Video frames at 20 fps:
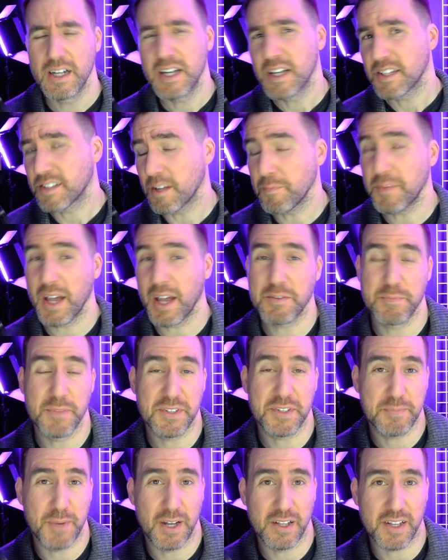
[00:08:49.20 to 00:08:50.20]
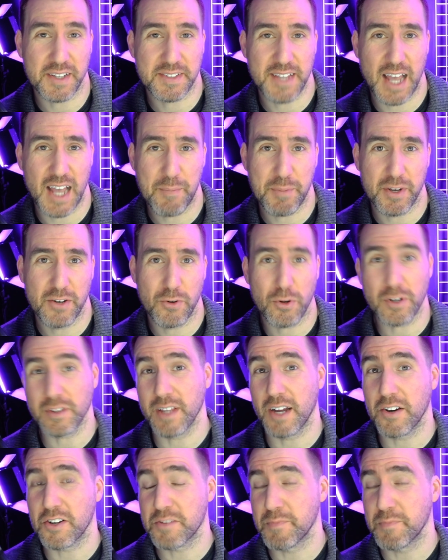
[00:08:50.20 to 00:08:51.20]
Sometimes misspellings happen or
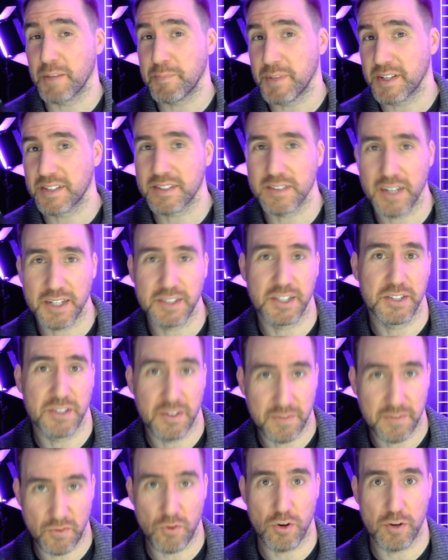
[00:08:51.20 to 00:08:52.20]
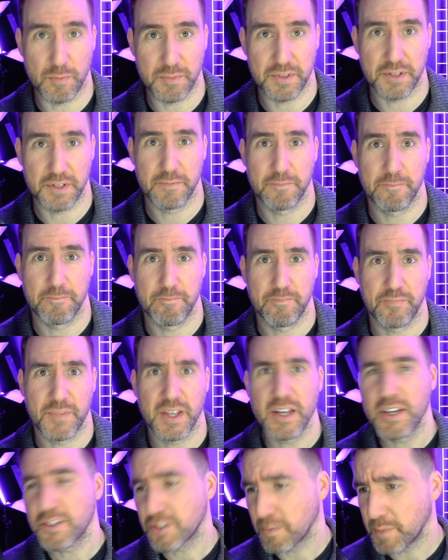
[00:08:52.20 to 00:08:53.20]
letters might be slightly deformed.
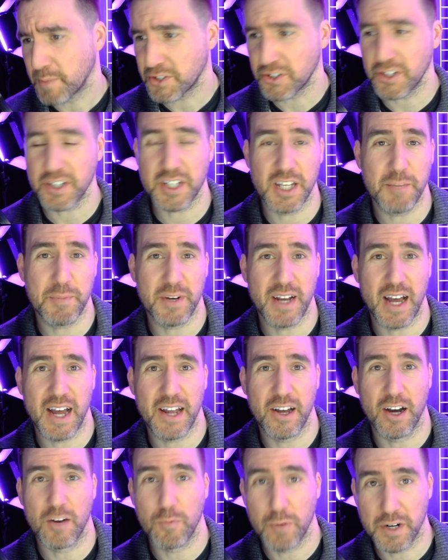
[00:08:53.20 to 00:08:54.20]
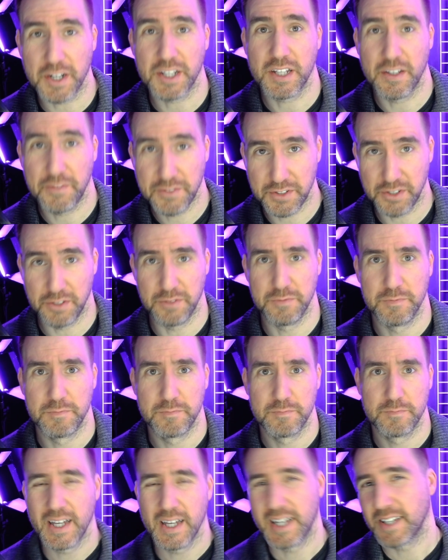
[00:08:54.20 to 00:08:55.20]
So be sure to keep an eye on what it gives you.
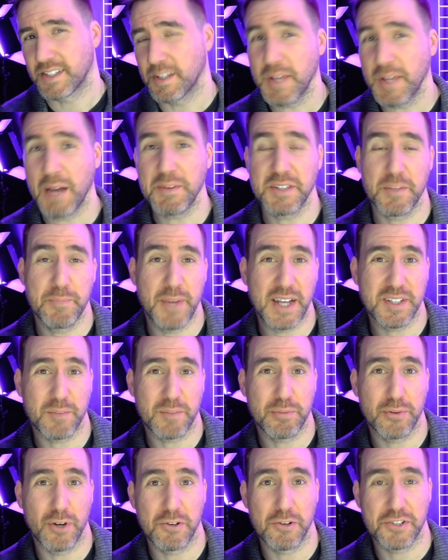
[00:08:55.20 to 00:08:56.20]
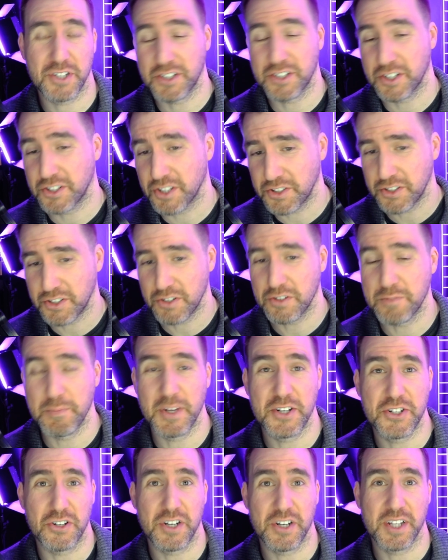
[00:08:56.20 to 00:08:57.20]
Sometimes the best approach is to just use
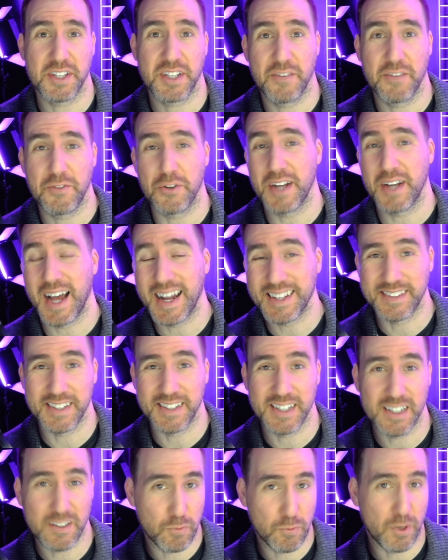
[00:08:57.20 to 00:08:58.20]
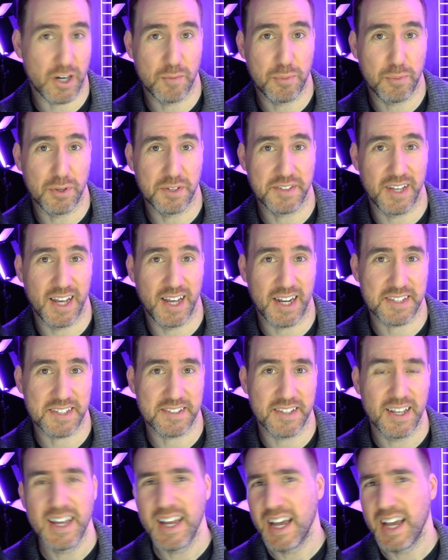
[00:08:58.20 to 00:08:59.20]
Midjourney to give you an idea of where to put text,
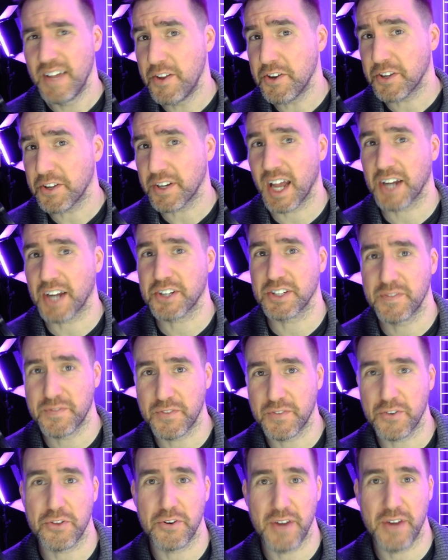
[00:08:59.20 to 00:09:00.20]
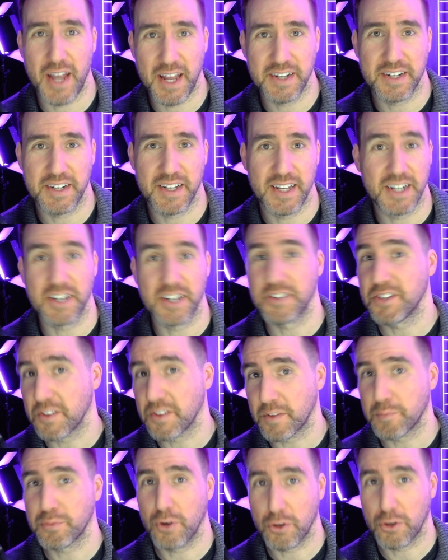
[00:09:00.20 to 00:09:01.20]
and then you can actually further edit it in another
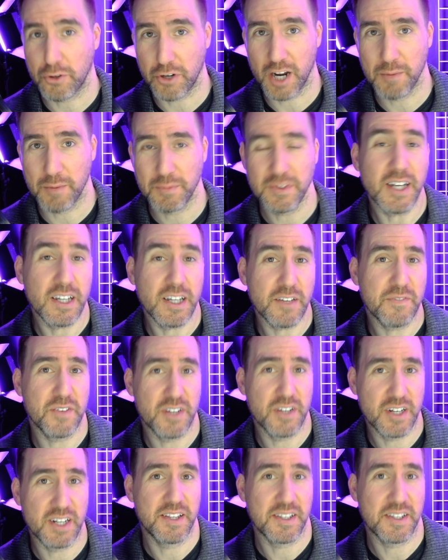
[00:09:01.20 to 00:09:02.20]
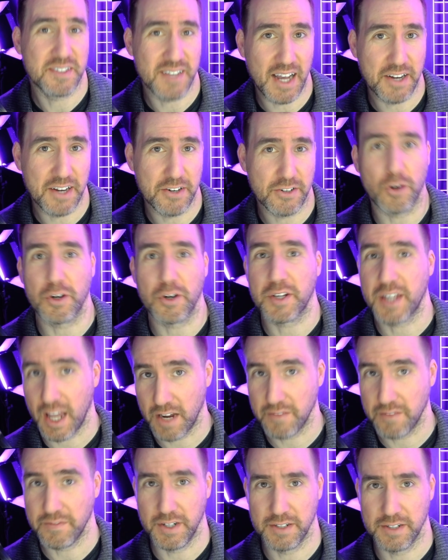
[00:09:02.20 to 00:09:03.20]
program like Affinity Designer or
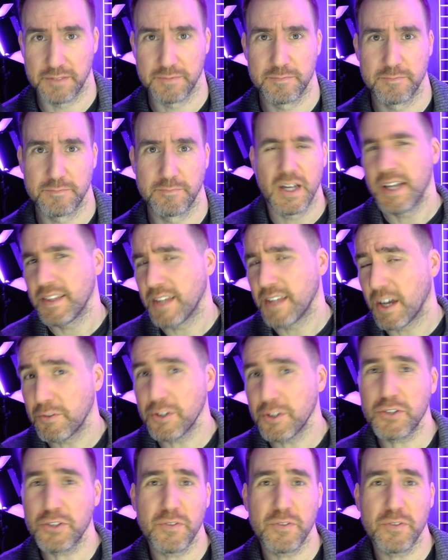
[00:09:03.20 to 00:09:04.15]
Canva. Now, a really cool